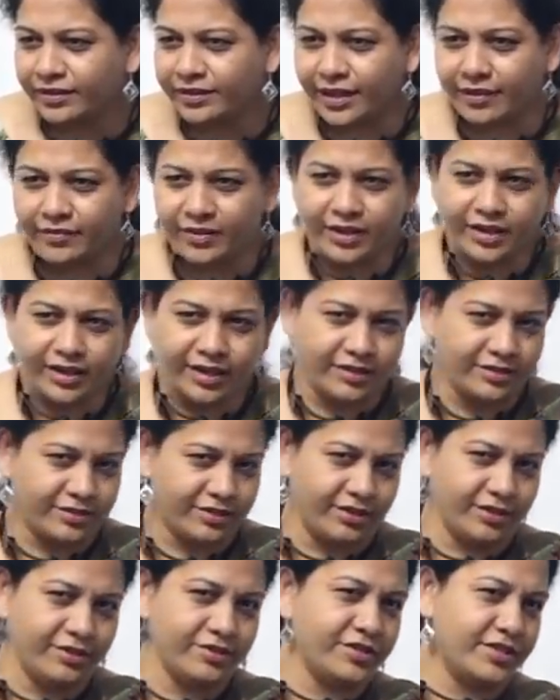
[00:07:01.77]
seven, ten
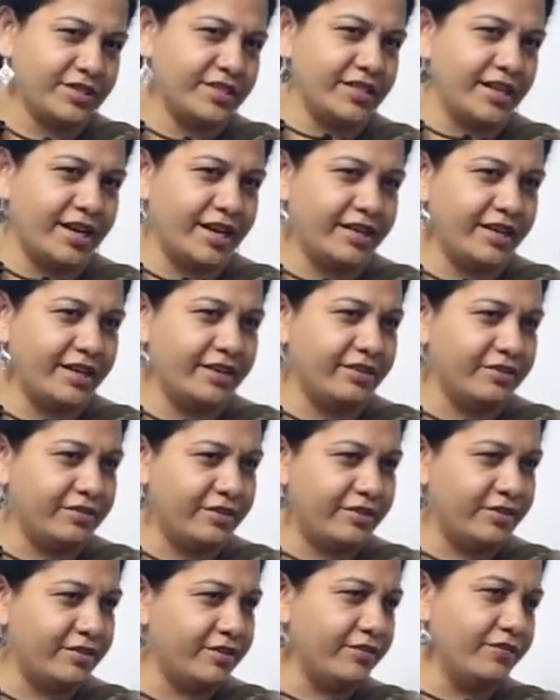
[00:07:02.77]
solutions are there, you
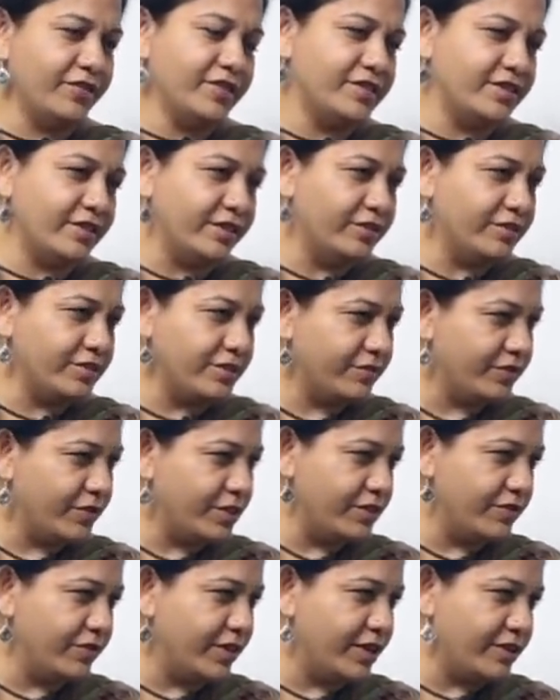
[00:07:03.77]
don't know which solution,
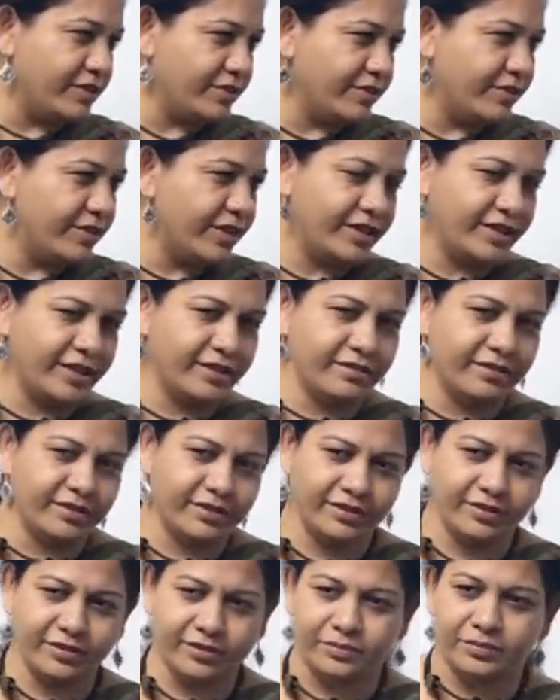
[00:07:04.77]
which way to go, and then
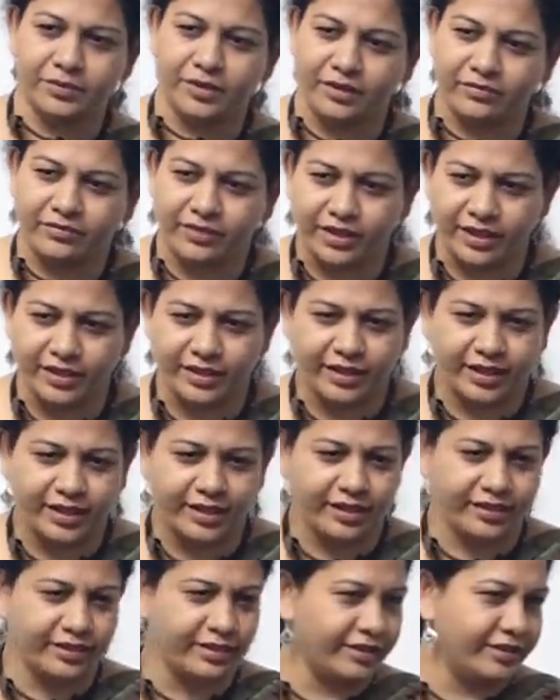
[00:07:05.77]
you put a finger there
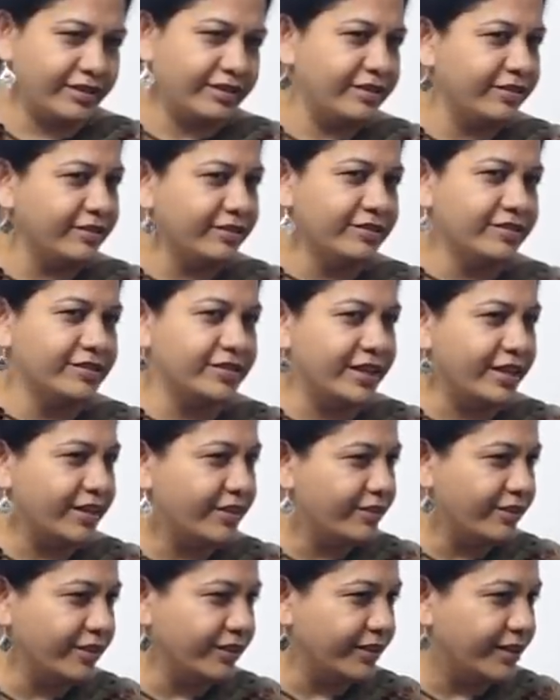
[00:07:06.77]
and then you try
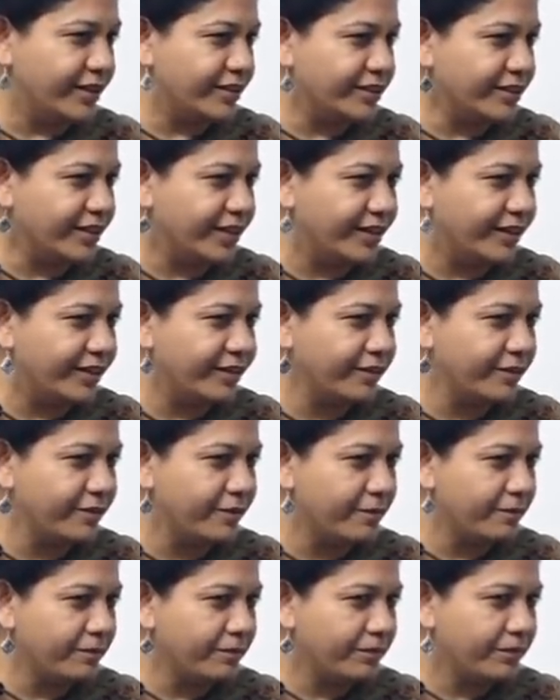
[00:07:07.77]
going that side.
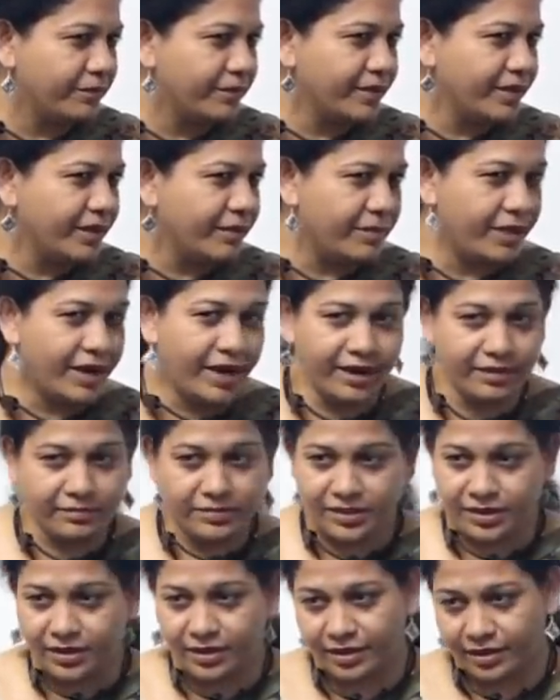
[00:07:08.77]
But I am
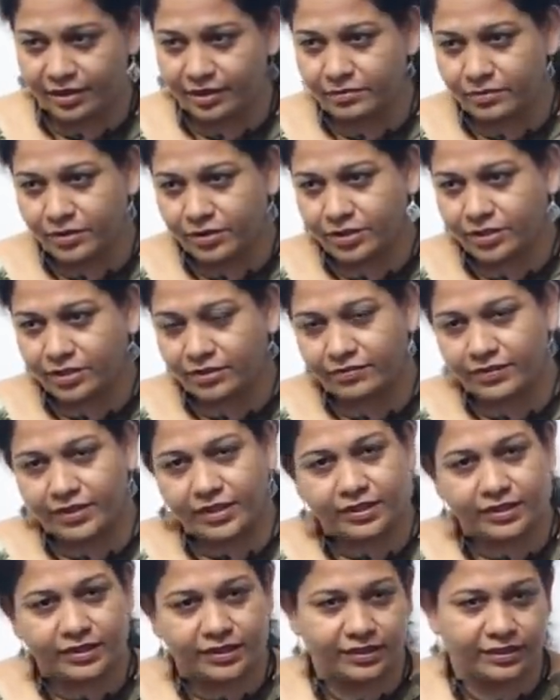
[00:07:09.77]
sure, you know, most of
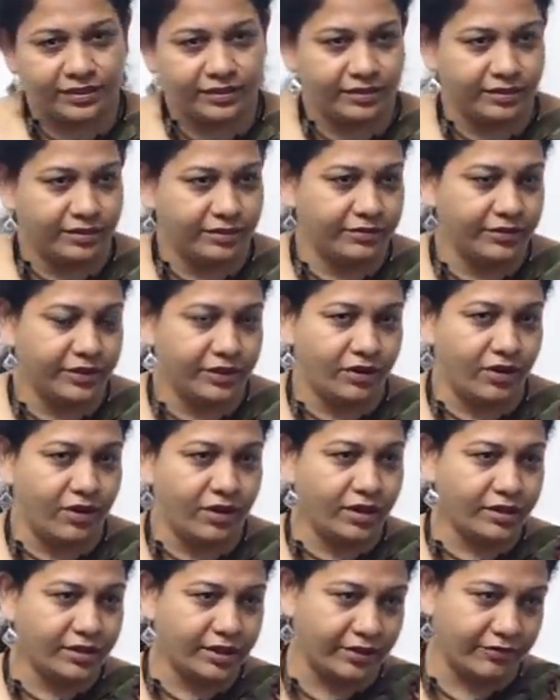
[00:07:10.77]
us, you know, with
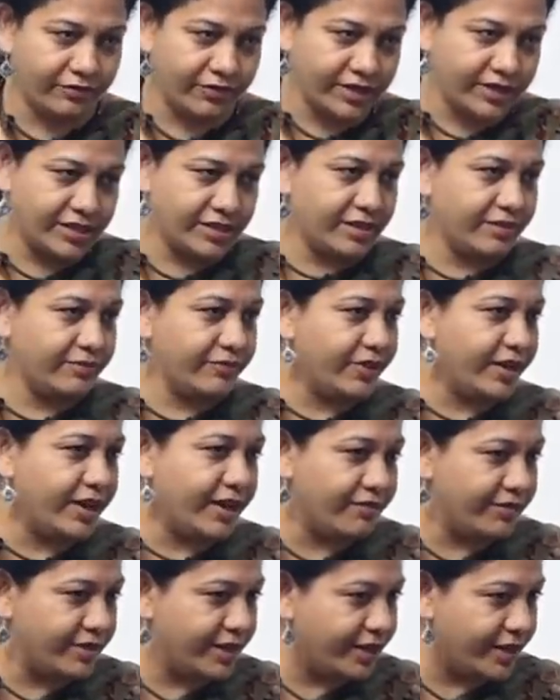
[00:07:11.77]
all that wisdom, we
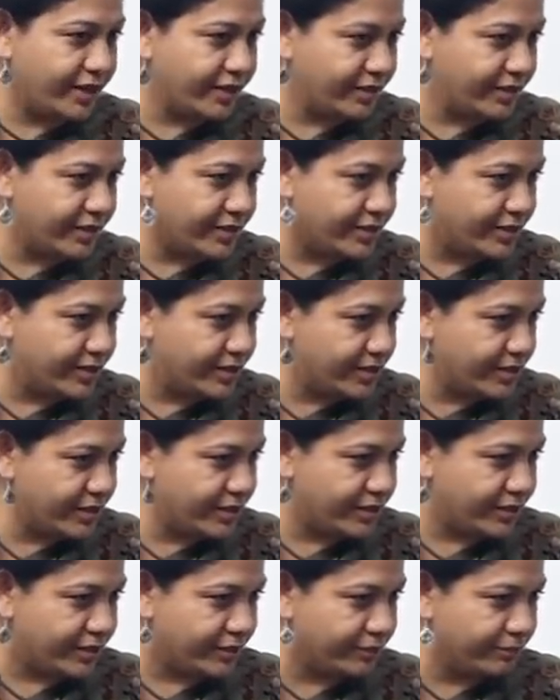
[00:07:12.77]
have taken this
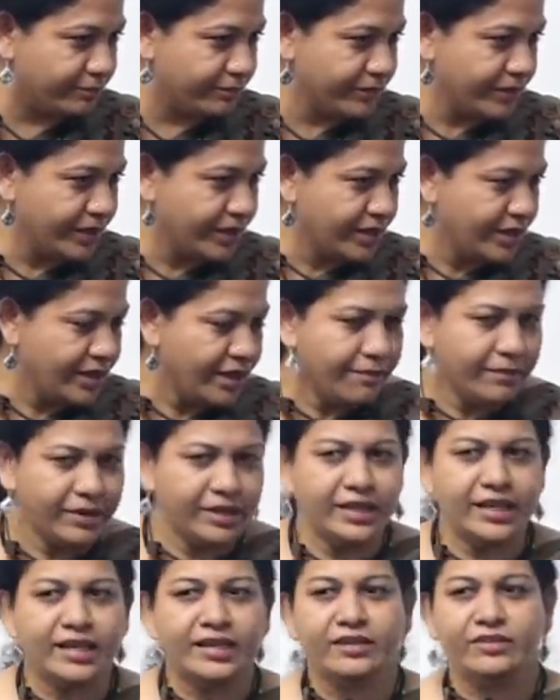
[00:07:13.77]
decision.
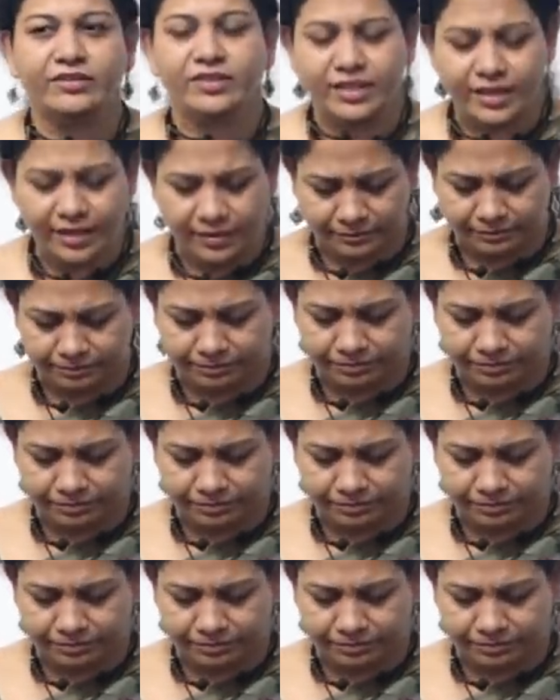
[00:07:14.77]
But then you see,